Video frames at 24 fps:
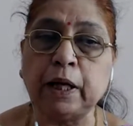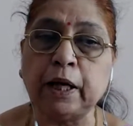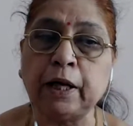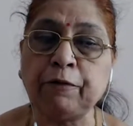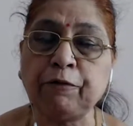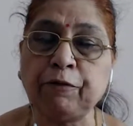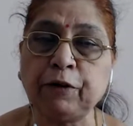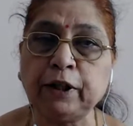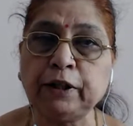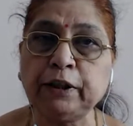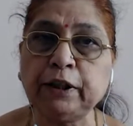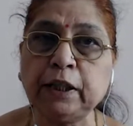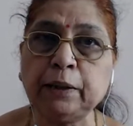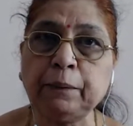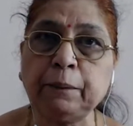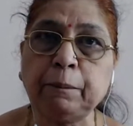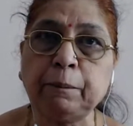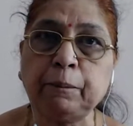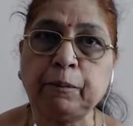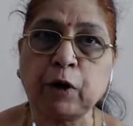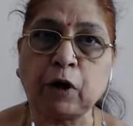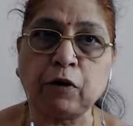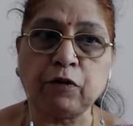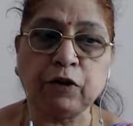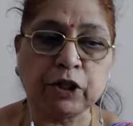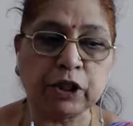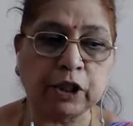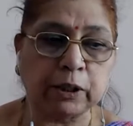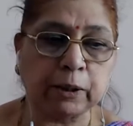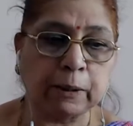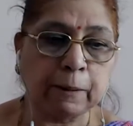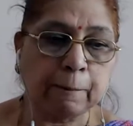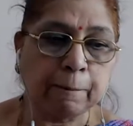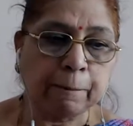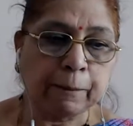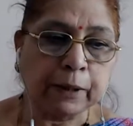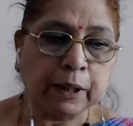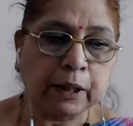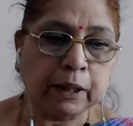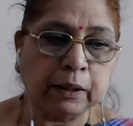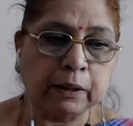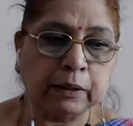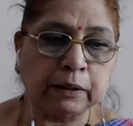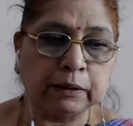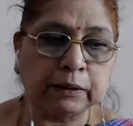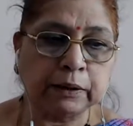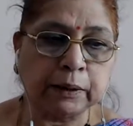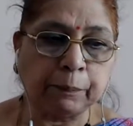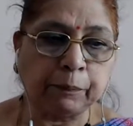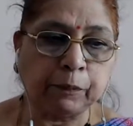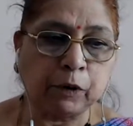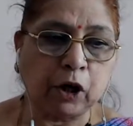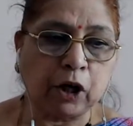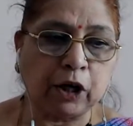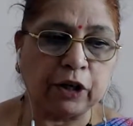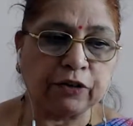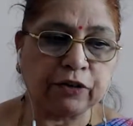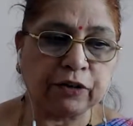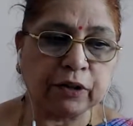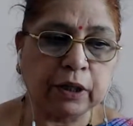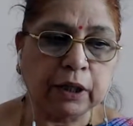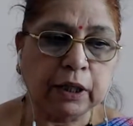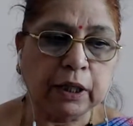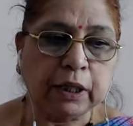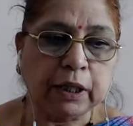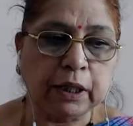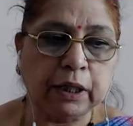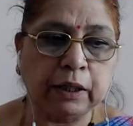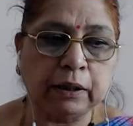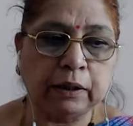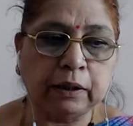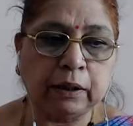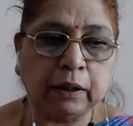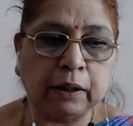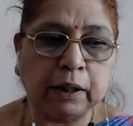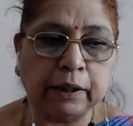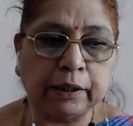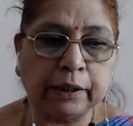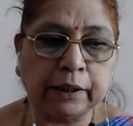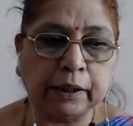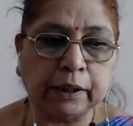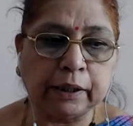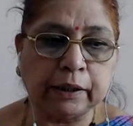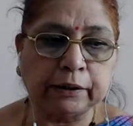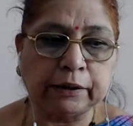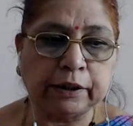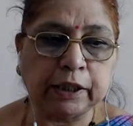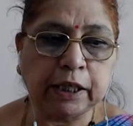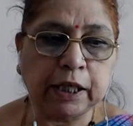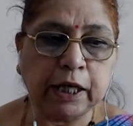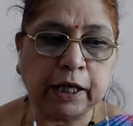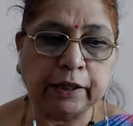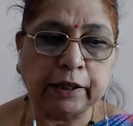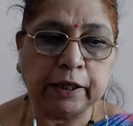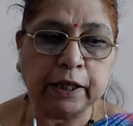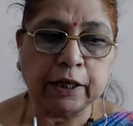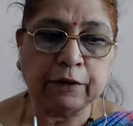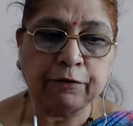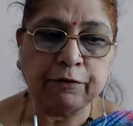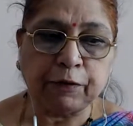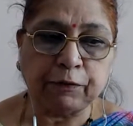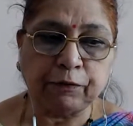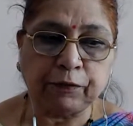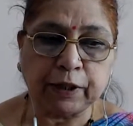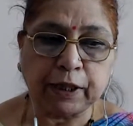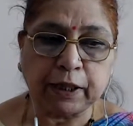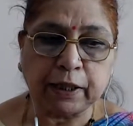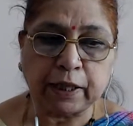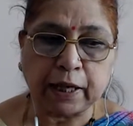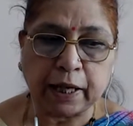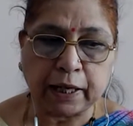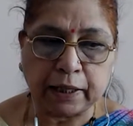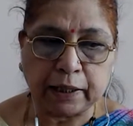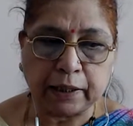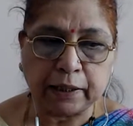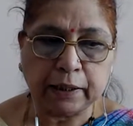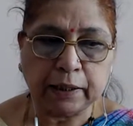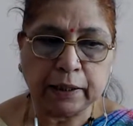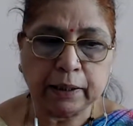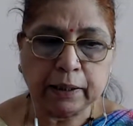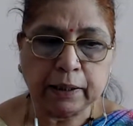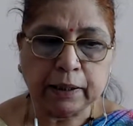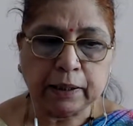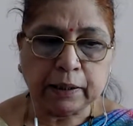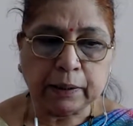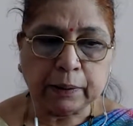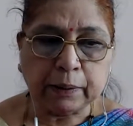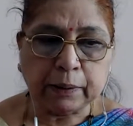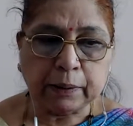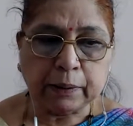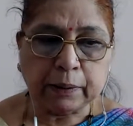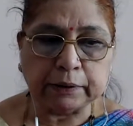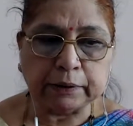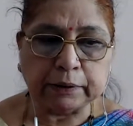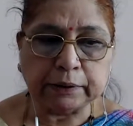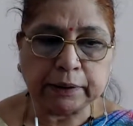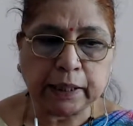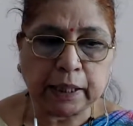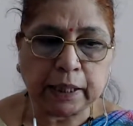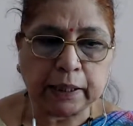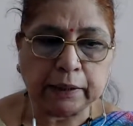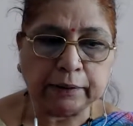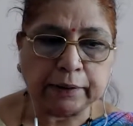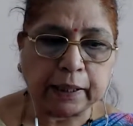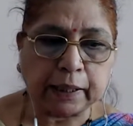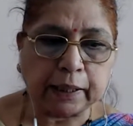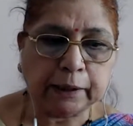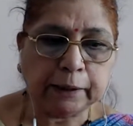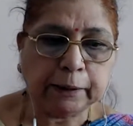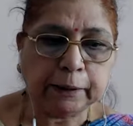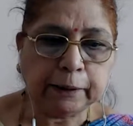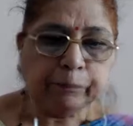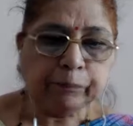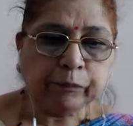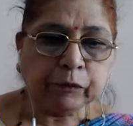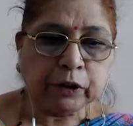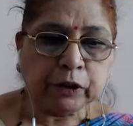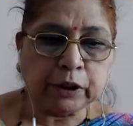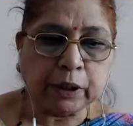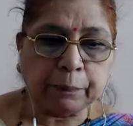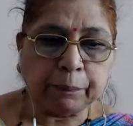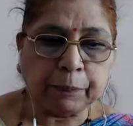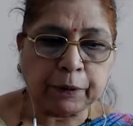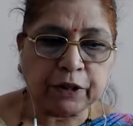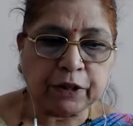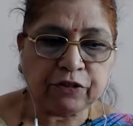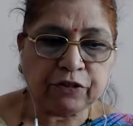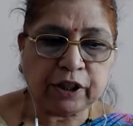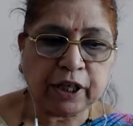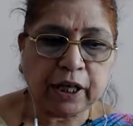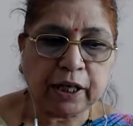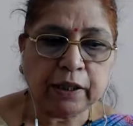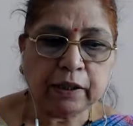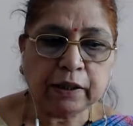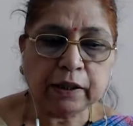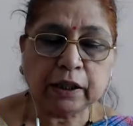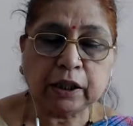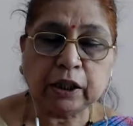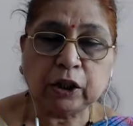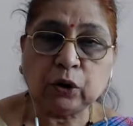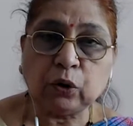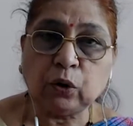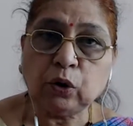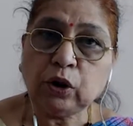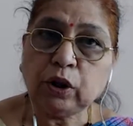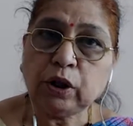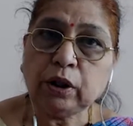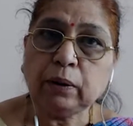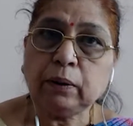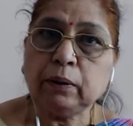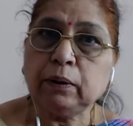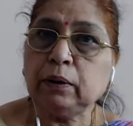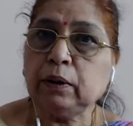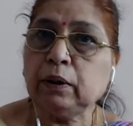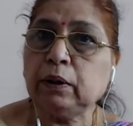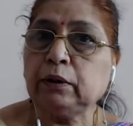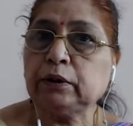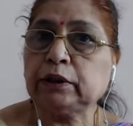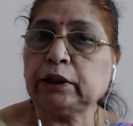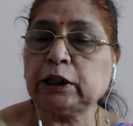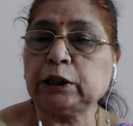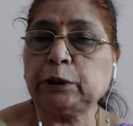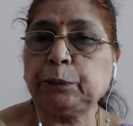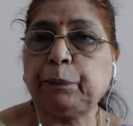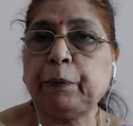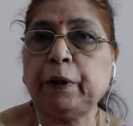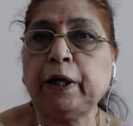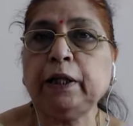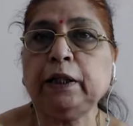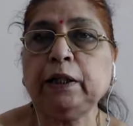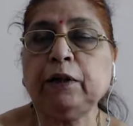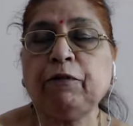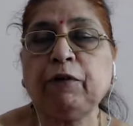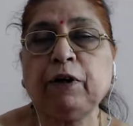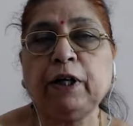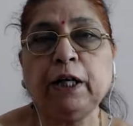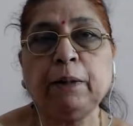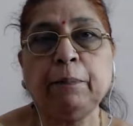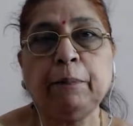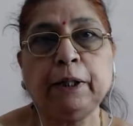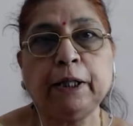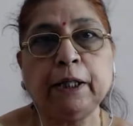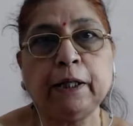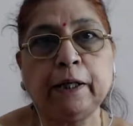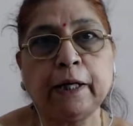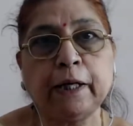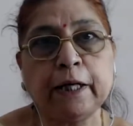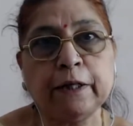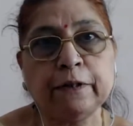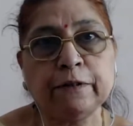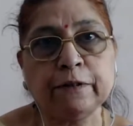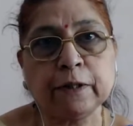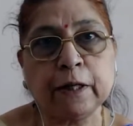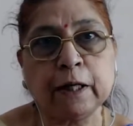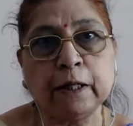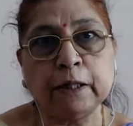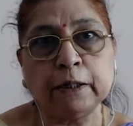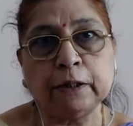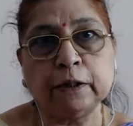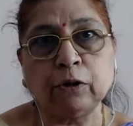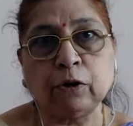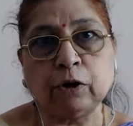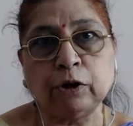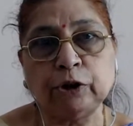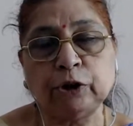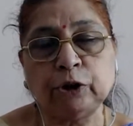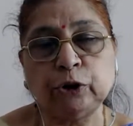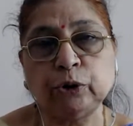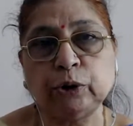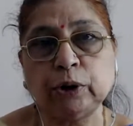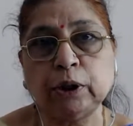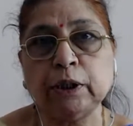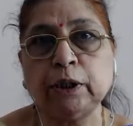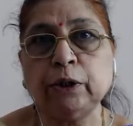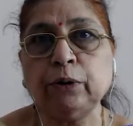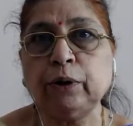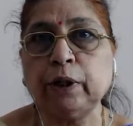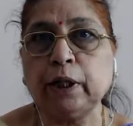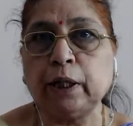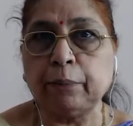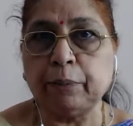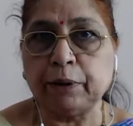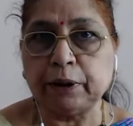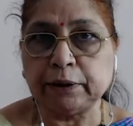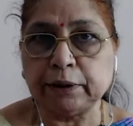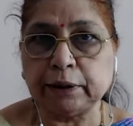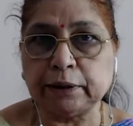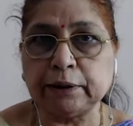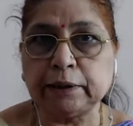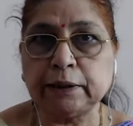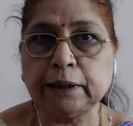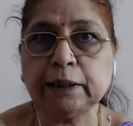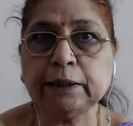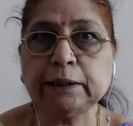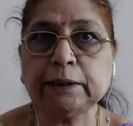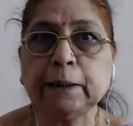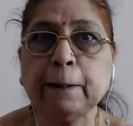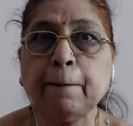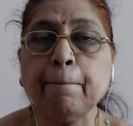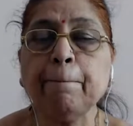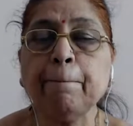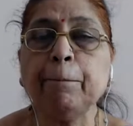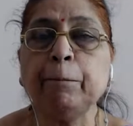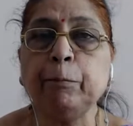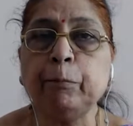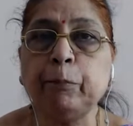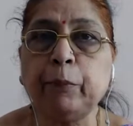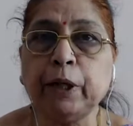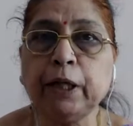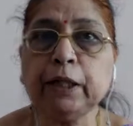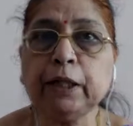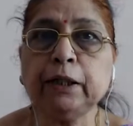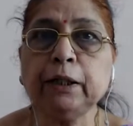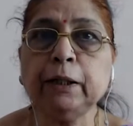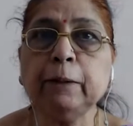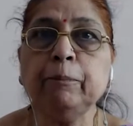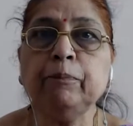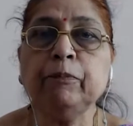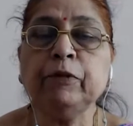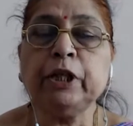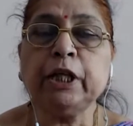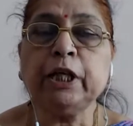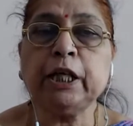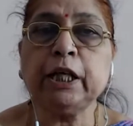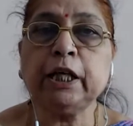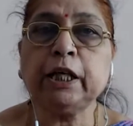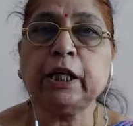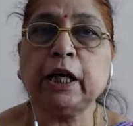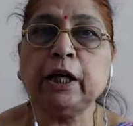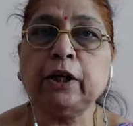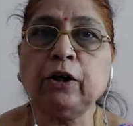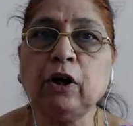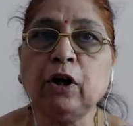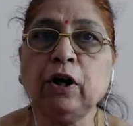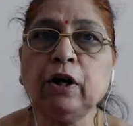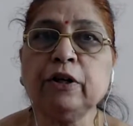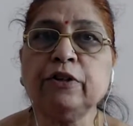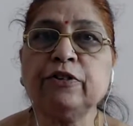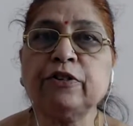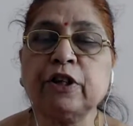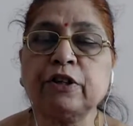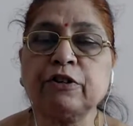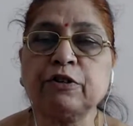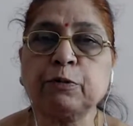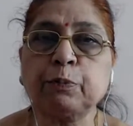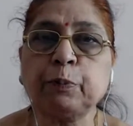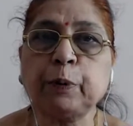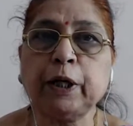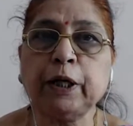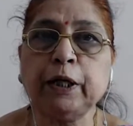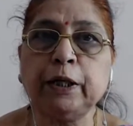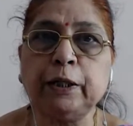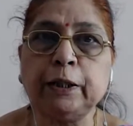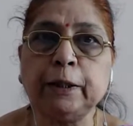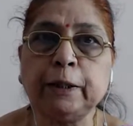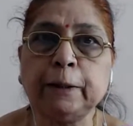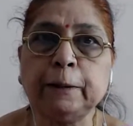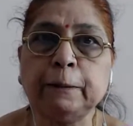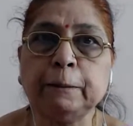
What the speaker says: further provision, subclause in Article 359, saying that the president could suspend the fundamental rights under the Constitution during emergencies, but he cannot suspend